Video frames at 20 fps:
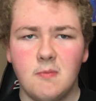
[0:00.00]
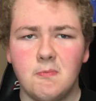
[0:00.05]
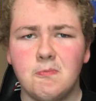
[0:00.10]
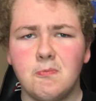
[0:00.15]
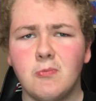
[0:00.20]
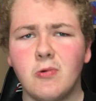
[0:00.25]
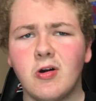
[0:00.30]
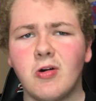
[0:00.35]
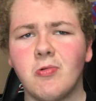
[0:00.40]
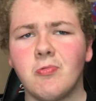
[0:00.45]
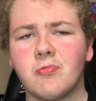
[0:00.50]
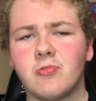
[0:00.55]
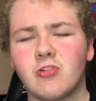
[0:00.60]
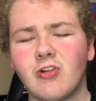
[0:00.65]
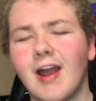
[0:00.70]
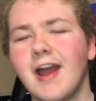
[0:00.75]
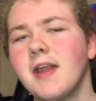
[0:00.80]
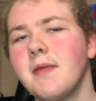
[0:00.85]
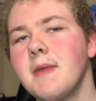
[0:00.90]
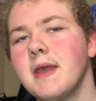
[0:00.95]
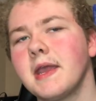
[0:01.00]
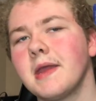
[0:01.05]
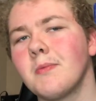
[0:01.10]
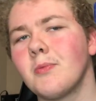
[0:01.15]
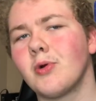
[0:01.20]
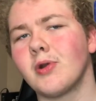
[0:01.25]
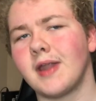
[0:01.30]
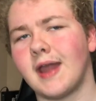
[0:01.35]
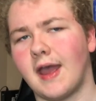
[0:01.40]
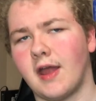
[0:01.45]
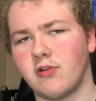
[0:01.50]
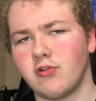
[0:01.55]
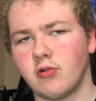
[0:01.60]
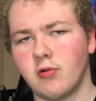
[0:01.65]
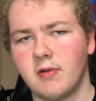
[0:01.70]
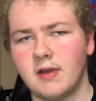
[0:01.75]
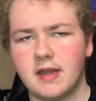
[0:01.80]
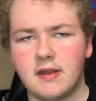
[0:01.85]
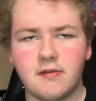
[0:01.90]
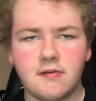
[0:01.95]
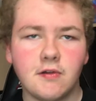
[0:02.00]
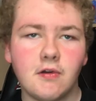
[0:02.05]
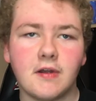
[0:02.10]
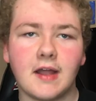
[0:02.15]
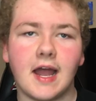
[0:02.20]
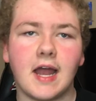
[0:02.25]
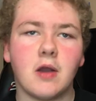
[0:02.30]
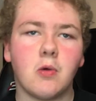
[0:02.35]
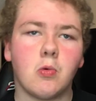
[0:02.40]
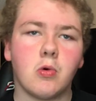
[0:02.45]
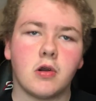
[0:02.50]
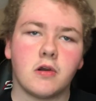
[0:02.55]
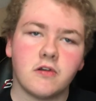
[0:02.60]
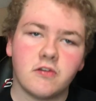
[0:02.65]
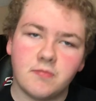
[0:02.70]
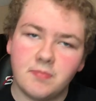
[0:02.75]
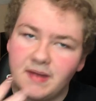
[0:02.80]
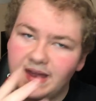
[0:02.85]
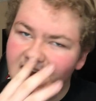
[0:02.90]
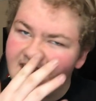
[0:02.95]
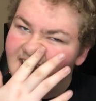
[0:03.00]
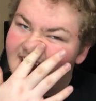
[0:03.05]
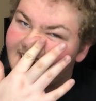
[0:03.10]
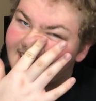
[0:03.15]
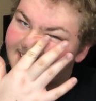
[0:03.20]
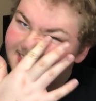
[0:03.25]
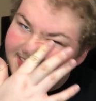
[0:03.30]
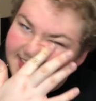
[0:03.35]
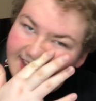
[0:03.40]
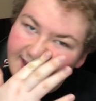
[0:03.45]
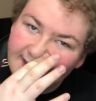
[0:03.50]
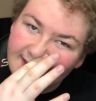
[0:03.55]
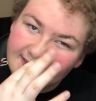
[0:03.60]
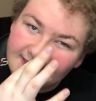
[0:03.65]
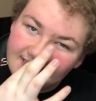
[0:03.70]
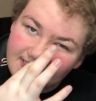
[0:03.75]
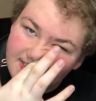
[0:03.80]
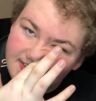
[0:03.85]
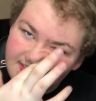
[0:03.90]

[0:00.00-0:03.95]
Well, trying to make it more natural, and it still kind of works, but I think I